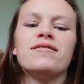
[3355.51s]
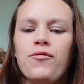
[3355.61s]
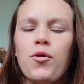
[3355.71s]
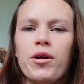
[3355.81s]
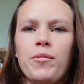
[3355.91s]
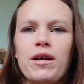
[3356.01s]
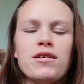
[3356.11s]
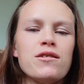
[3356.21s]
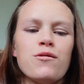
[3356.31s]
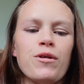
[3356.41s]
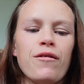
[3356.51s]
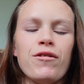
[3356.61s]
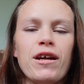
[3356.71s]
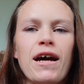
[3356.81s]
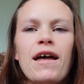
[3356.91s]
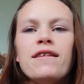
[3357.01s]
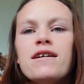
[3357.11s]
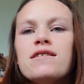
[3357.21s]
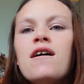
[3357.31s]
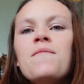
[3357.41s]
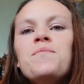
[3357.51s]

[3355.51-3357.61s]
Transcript: 40 pages or whatever that I had in this.